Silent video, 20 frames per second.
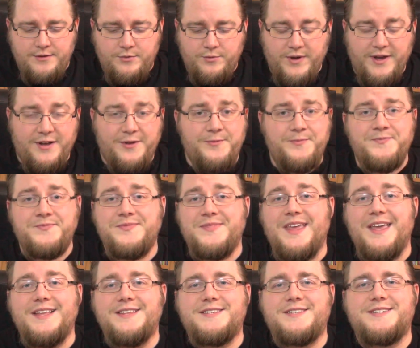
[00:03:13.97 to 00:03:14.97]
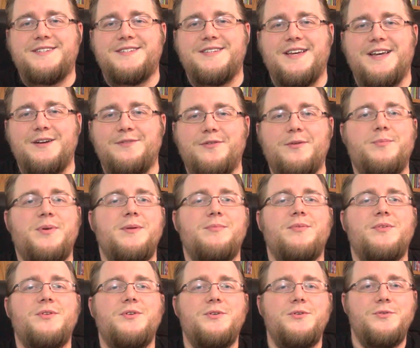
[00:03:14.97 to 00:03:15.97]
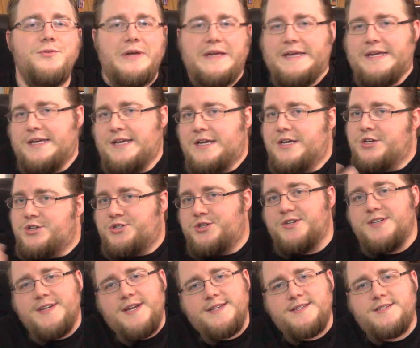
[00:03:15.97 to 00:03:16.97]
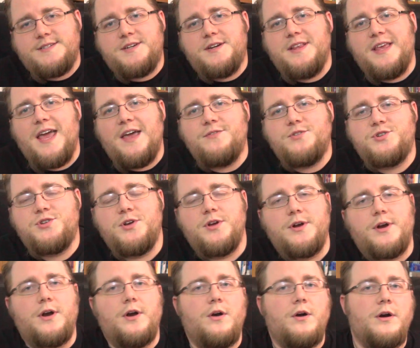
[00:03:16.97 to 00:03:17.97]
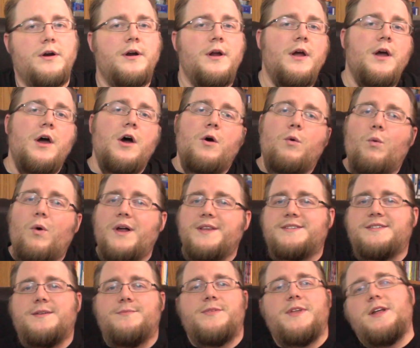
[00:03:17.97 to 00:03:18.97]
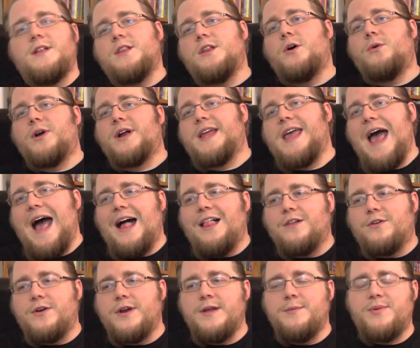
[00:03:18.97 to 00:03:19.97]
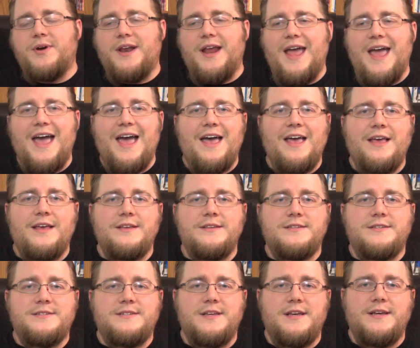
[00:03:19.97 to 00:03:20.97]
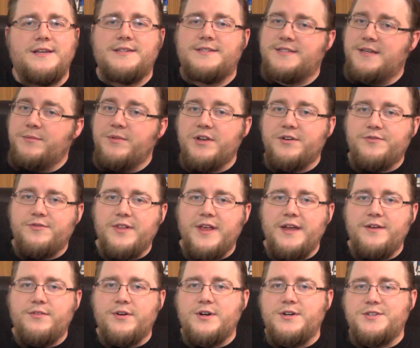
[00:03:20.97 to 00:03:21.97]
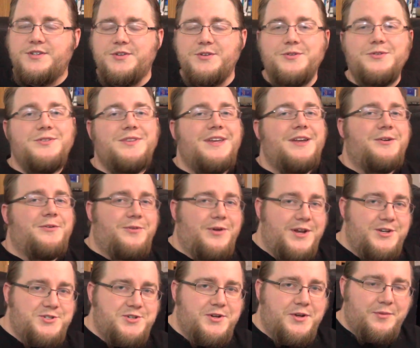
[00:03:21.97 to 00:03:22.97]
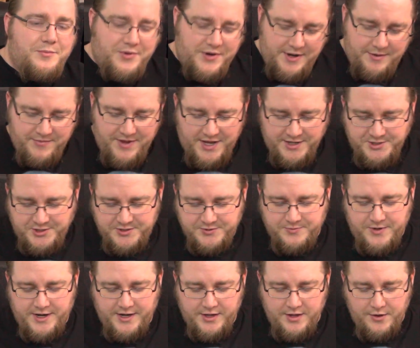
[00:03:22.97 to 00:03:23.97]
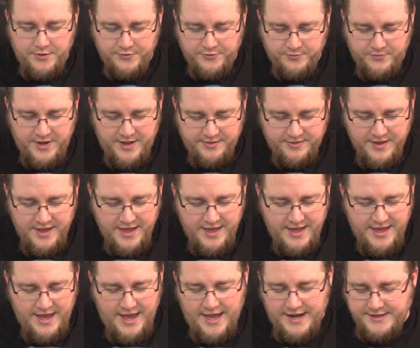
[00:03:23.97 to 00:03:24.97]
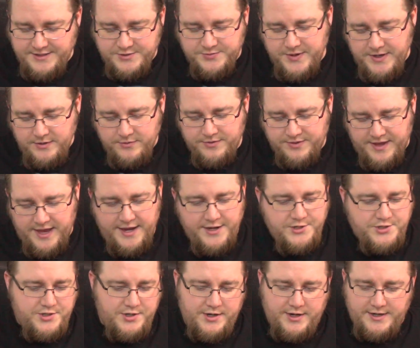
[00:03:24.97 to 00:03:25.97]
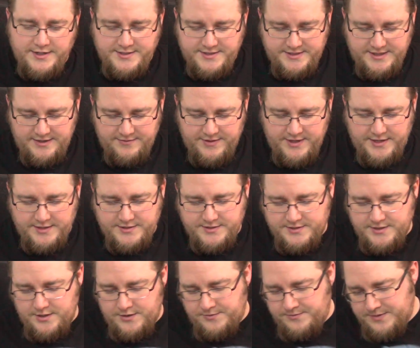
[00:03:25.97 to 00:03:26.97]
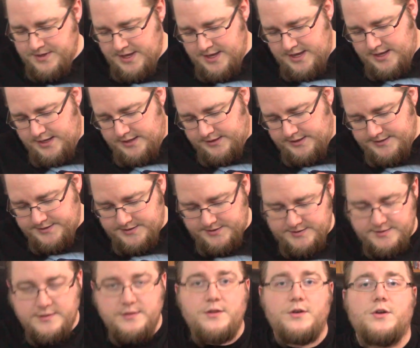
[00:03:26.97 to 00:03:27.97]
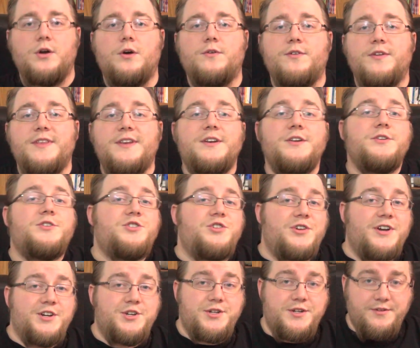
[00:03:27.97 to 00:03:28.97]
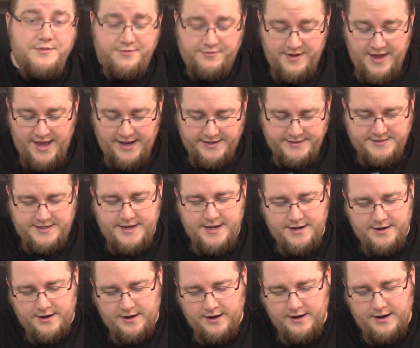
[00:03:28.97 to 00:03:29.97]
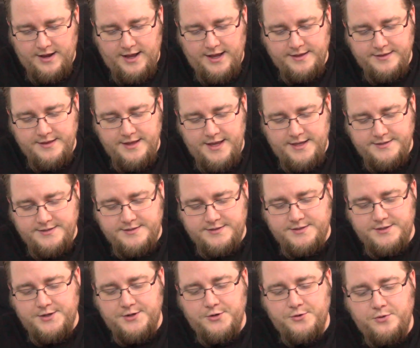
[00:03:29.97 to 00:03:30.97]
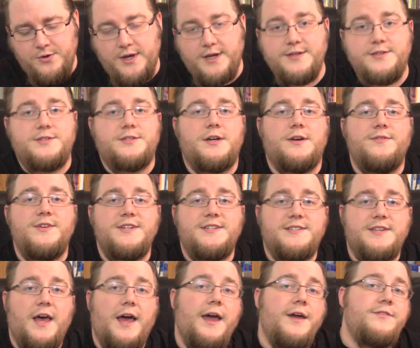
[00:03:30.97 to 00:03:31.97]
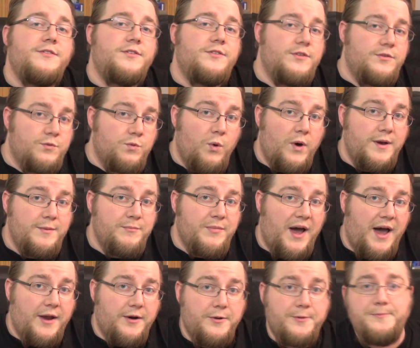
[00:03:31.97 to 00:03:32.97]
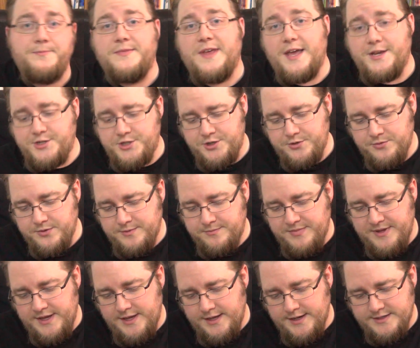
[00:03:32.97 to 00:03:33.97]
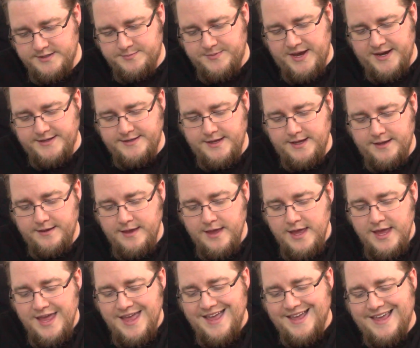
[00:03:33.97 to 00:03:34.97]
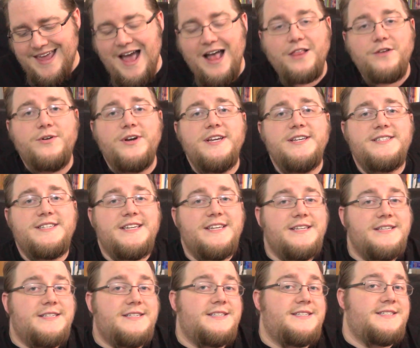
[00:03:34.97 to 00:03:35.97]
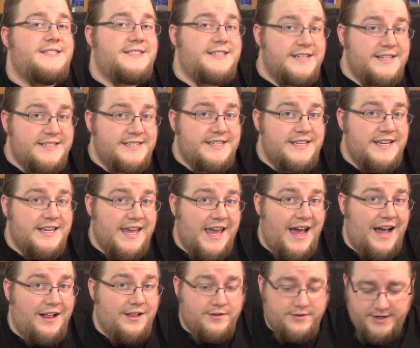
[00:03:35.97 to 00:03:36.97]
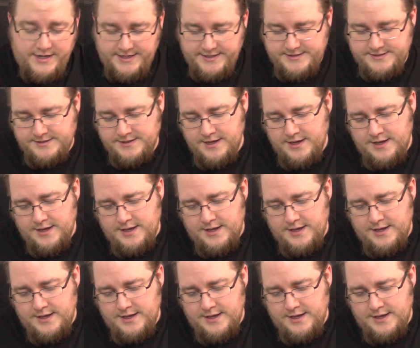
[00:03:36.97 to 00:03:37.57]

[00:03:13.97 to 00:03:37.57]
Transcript: well, it's for people who shouldn't necessarily have sugar or want something lower calorie but has similar flavor to the original, pretty much is what it goes with. And it's sweetened with cane sugar and stevia. So let's look over the nutrition facts here on this. So serving size is 1 bottle, as you would be expecting. Calories is 60 calories.